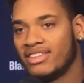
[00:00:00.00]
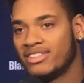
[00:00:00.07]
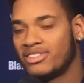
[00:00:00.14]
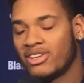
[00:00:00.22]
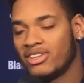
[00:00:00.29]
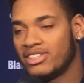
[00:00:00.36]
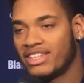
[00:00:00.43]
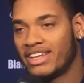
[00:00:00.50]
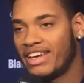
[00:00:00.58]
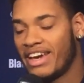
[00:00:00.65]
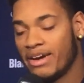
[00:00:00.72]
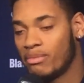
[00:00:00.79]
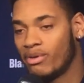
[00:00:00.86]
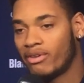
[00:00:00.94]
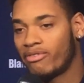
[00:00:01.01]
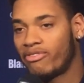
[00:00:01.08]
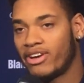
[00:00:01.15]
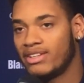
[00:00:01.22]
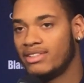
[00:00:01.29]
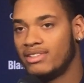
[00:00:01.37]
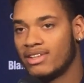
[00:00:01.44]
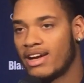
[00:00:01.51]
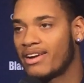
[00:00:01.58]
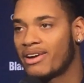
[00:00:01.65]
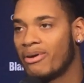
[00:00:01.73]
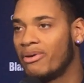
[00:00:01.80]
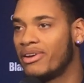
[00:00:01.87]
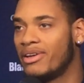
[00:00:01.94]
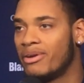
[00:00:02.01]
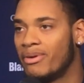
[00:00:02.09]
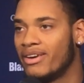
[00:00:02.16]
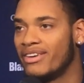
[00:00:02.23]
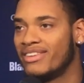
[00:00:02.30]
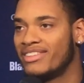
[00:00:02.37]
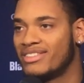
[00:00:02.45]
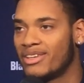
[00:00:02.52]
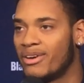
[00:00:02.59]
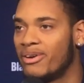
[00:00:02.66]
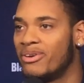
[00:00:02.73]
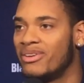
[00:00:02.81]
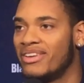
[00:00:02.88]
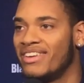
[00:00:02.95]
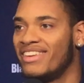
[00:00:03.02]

as hard as they can, but Fred's not going anywhere. So